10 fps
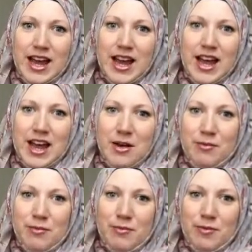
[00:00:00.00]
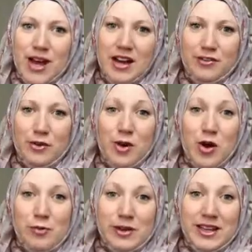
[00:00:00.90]
kind of
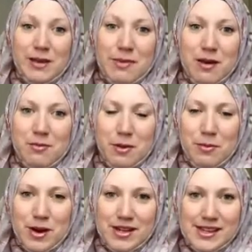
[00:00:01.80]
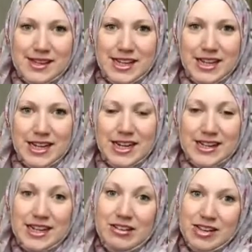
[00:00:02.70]
openly about my pregnancy
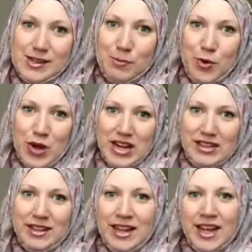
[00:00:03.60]
until this point.